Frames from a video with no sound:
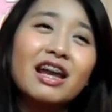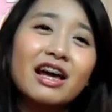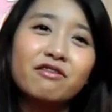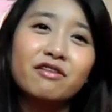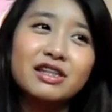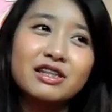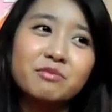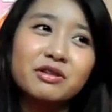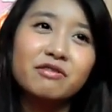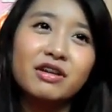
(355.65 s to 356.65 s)
Like for
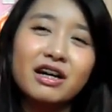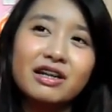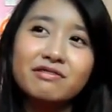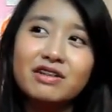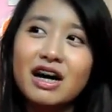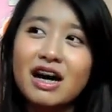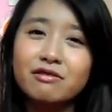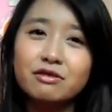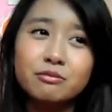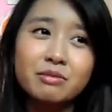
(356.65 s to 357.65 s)
example, whenever I
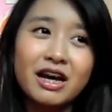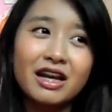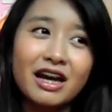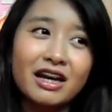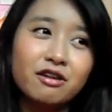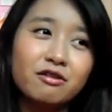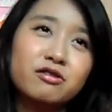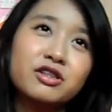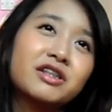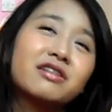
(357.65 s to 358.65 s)
have to buy like
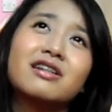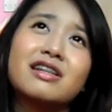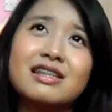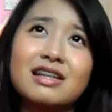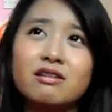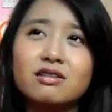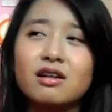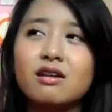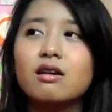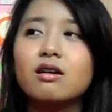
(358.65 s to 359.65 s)
groceries, I was
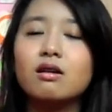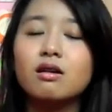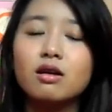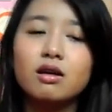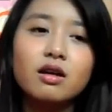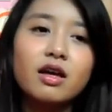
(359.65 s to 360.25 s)
like